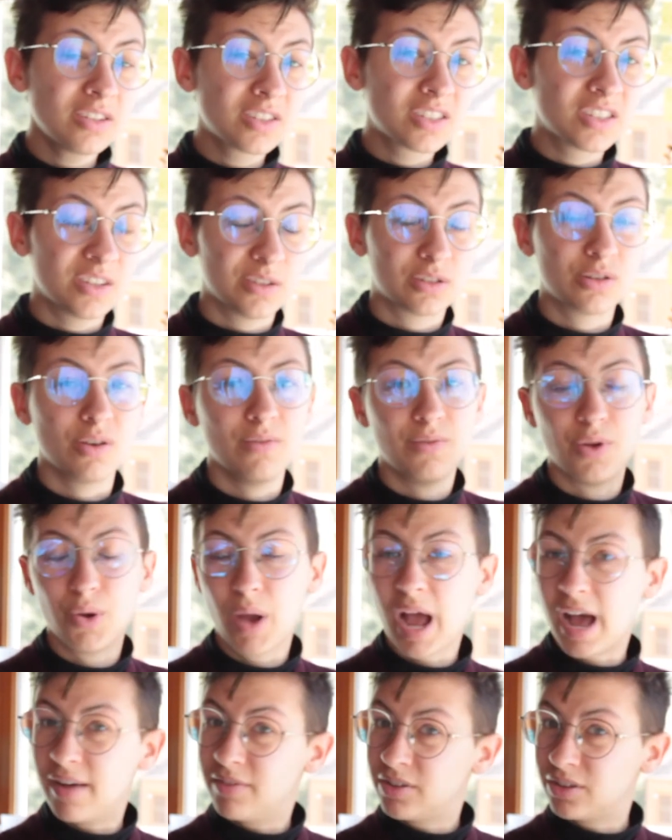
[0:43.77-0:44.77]
so if you
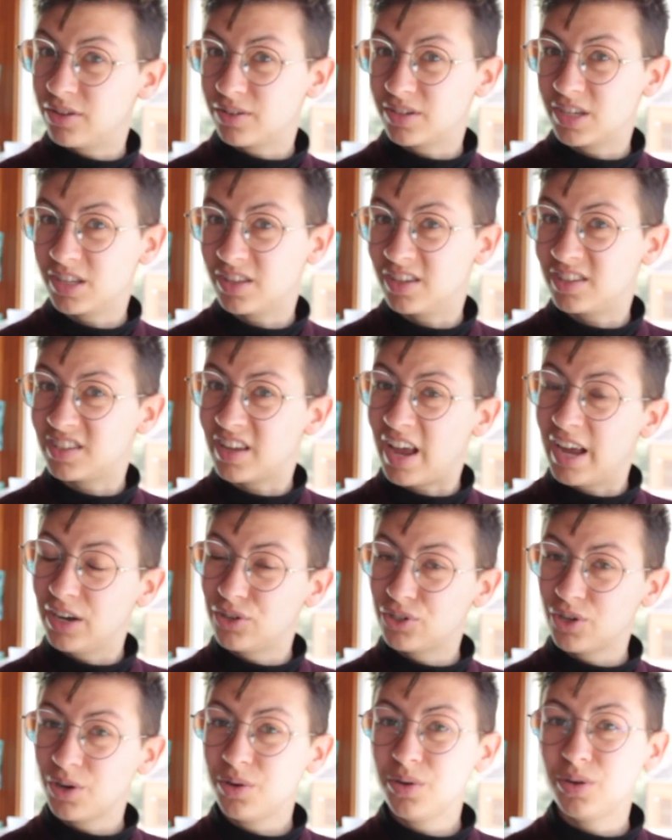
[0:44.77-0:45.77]
haven't looked at the
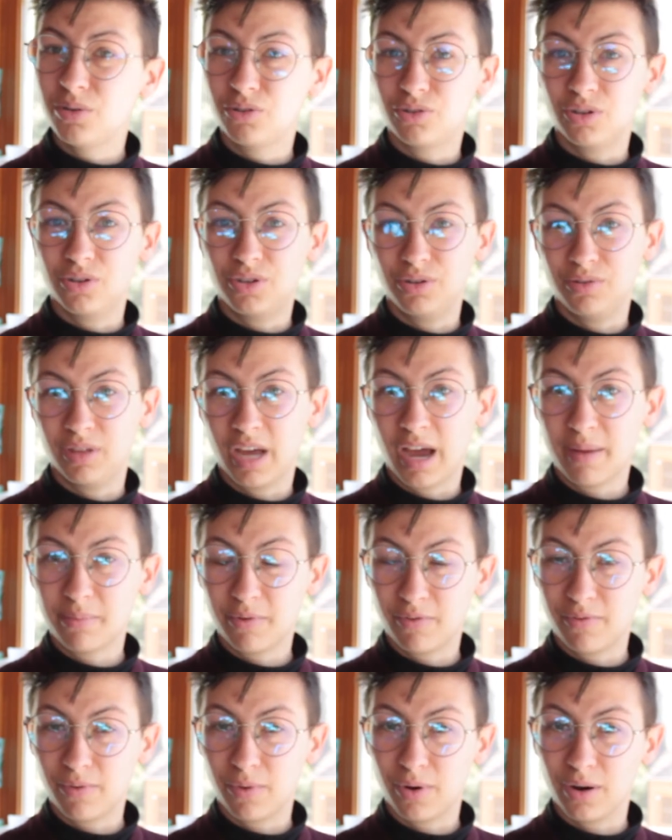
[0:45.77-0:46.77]
slideshow, you should do that
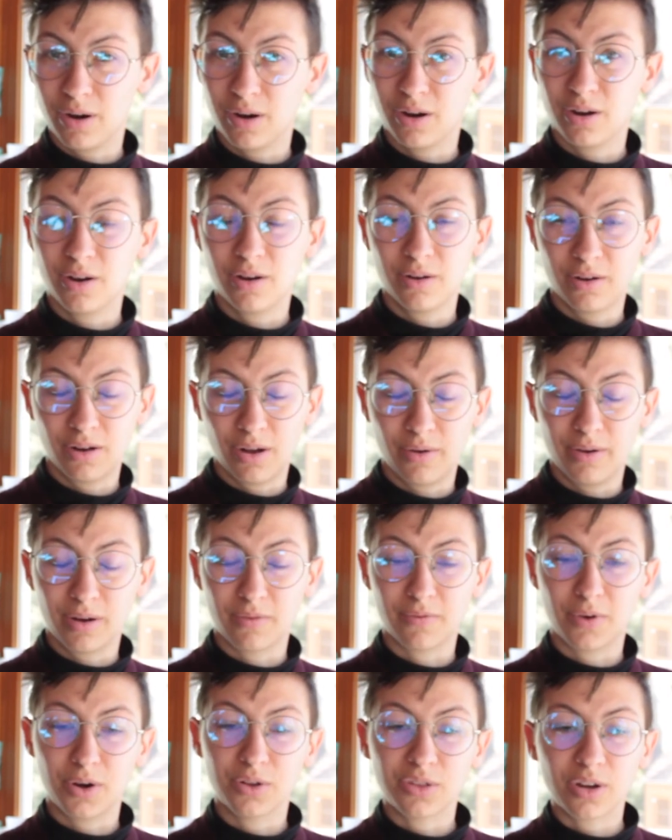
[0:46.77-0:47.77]
before going
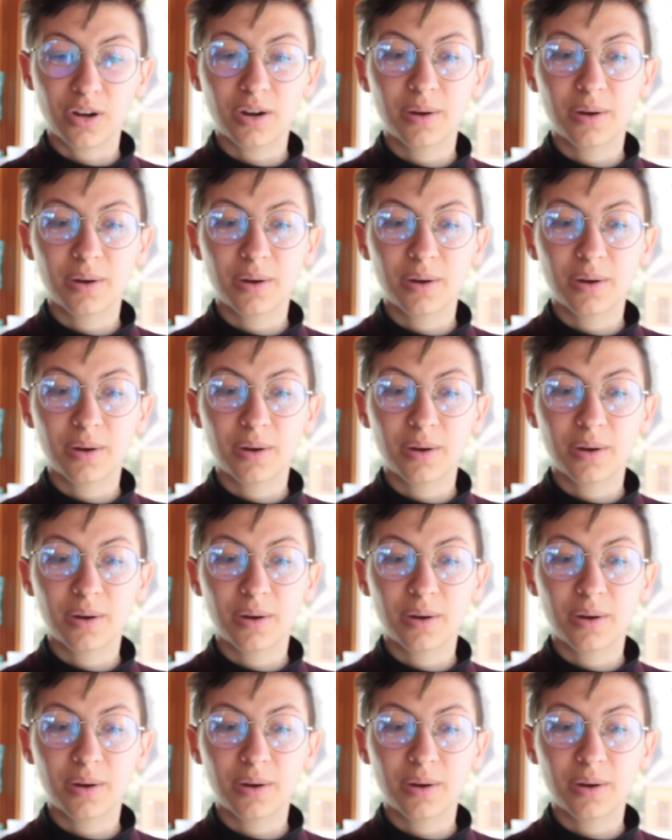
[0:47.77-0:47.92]
further.